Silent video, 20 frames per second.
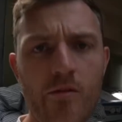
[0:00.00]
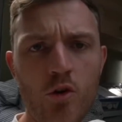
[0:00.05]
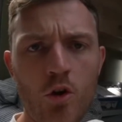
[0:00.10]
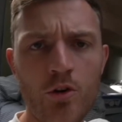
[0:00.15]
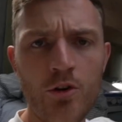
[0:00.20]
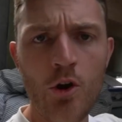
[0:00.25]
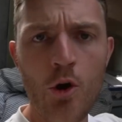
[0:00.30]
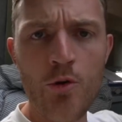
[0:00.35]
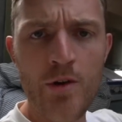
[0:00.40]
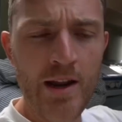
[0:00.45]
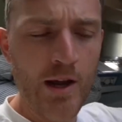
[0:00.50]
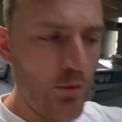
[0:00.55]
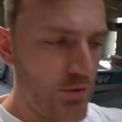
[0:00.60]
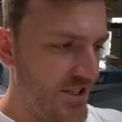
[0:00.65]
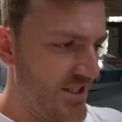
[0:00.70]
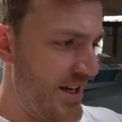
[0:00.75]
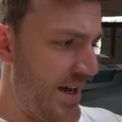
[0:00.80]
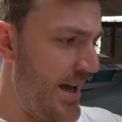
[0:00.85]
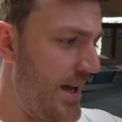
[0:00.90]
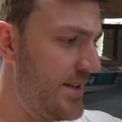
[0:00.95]
got no Neil
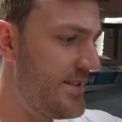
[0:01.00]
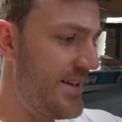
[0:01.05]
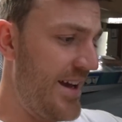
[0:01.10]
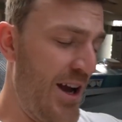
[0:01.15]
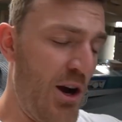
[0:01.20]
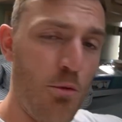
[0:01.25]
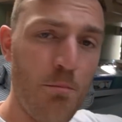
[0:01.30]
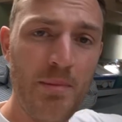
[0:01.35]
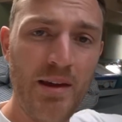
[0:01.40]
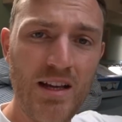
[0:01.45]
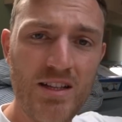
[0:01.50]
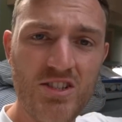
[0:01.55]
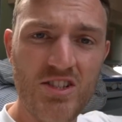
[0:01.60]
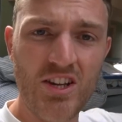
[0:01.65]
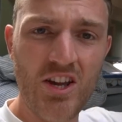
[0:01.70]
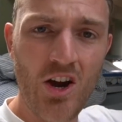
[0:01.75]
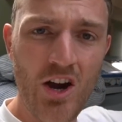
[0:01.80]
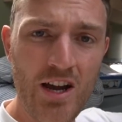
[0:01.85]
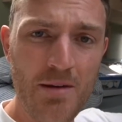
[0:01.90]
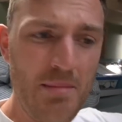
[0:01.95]
today to help me, to
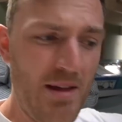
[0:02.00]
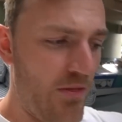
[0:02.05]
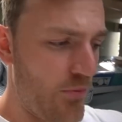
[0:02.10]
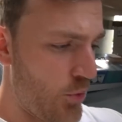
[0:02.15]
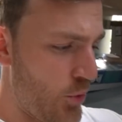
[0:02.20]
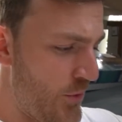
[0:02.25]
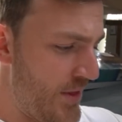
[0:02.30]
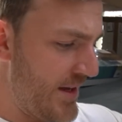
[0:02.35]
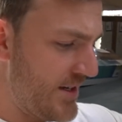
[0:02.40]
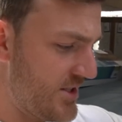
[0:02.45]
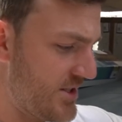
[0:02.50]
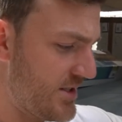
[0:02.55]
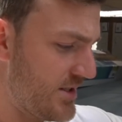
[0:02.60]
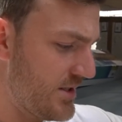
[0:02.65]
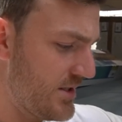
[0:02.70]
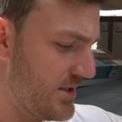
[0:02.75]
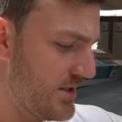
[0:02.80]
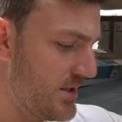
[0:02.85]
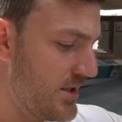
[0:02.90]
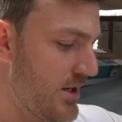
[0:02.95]
guide me through this,
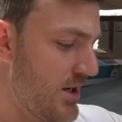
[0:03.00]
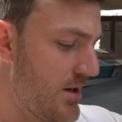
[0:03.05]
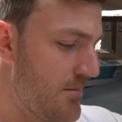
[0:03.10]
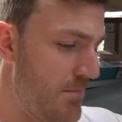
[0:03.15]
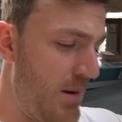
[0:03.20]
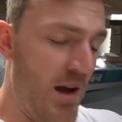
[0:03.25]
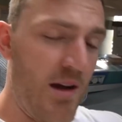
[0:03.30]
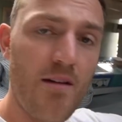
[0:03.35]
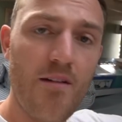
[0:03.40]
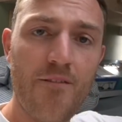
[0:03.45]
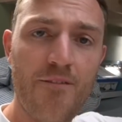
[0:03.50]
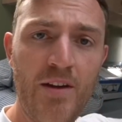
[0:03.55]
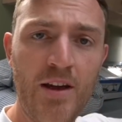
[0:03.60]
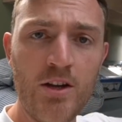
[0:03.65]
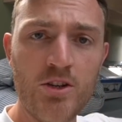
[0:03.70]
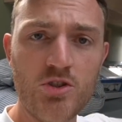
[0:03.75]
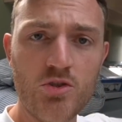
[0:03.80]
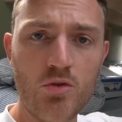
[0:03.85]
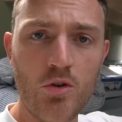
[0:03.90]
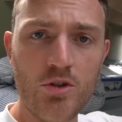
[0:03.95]
but
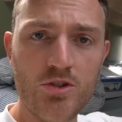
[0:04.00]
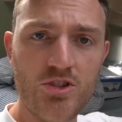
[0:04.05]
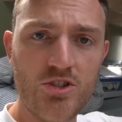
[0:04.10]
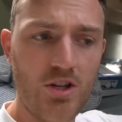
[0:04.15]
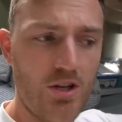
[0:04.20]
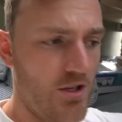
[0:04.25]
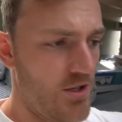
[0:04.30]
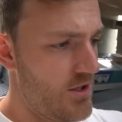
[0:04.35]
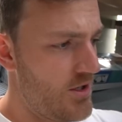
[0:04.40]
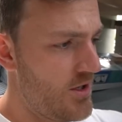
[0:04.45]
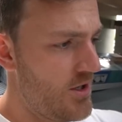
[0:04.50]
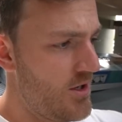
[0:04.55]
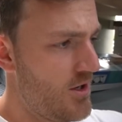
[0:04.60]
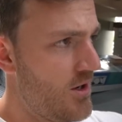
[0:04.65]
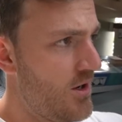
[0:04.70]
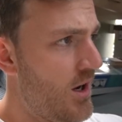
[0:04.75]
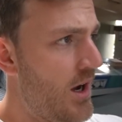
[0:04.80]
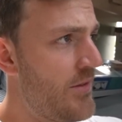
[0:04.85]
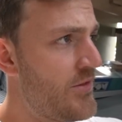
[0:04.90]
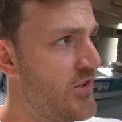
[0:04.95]
fingers crossed,
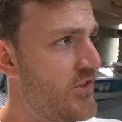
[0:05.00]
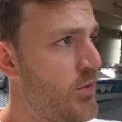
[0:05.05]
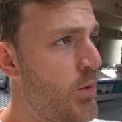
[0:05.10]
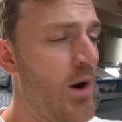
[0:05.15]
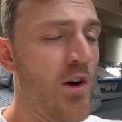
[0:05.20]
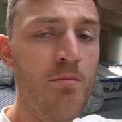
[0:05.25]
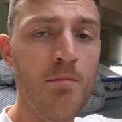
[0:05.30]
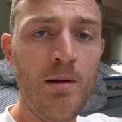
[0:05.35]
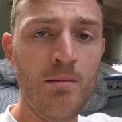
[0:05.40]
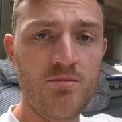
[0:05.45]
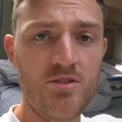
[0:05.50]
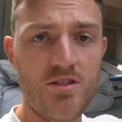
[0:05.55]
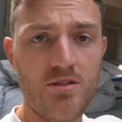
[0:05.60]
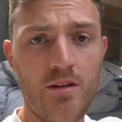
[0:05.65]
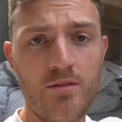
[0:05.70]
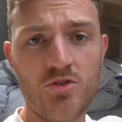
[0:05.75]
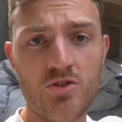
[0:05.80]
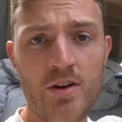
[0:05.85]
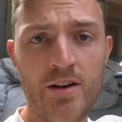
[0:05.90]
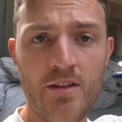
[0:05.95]
after 12 months
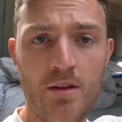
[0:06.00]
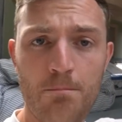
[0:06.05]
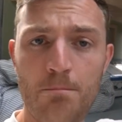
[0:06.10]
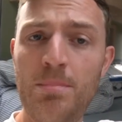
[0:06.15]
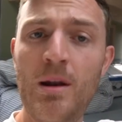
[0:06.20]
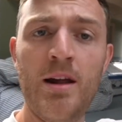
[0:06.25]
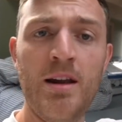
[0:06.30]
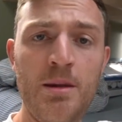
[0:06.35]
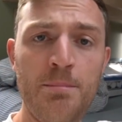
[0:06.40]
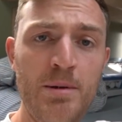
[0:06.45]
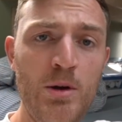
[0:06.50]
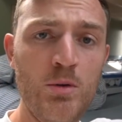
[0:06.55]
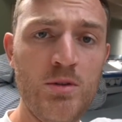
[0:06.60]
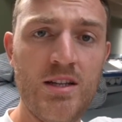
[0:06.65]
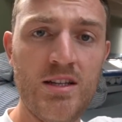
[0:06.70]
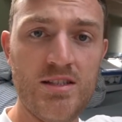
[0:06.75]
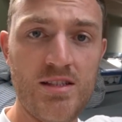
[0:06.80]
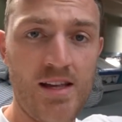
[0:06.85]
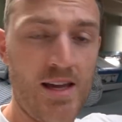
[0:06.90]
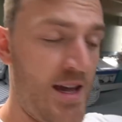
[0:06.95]
of trying to bloody build
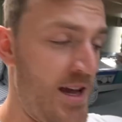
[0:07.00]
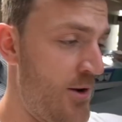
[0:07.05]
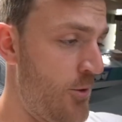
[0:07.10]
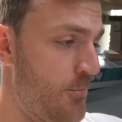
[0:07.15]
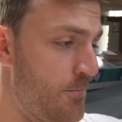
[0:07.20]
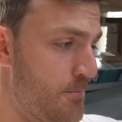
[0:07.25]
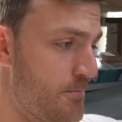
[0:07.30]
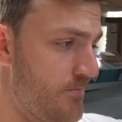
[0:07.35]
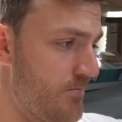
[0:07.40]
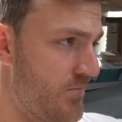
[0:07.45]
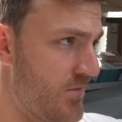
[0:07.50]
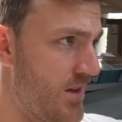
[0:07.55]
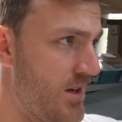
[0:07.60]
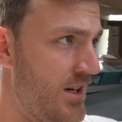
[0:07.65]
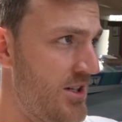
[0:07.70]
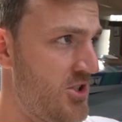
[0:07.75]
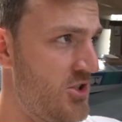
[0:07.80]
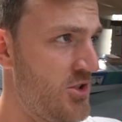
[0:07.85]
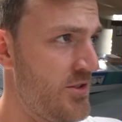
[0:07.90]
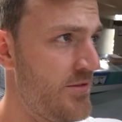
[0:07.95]
this thing out,
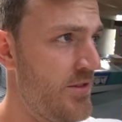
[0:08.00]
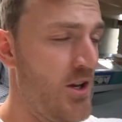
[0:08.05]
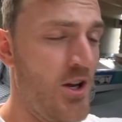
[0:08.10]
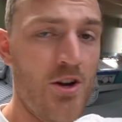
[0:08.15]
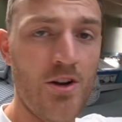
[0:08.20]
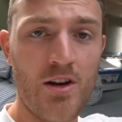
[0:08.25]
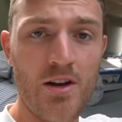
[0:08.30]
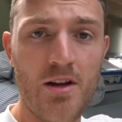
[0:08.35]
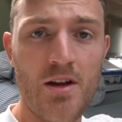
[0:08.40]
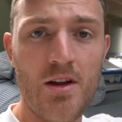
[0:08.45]
I should have learnt